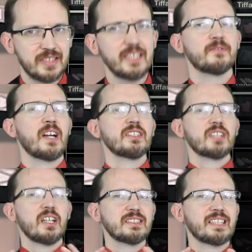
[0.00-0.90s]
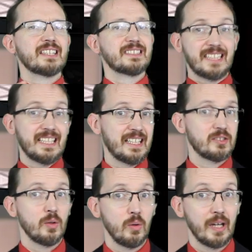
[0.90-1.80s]
This franchise has seen
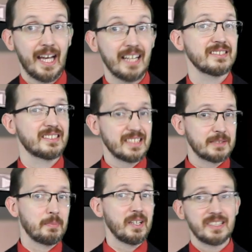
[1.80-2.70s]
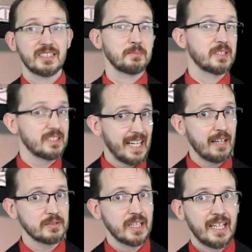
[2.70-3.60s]
it all, and despite its ups and
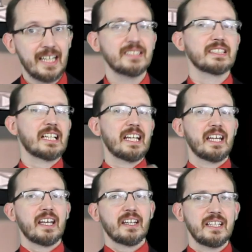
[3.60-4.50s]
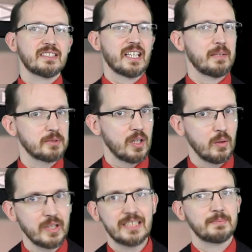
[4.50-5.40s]
downs, it's clear these games
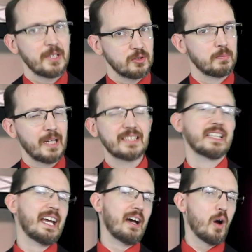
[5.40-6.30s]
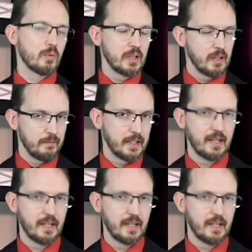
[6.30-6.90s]
hold a special place in our horror-loving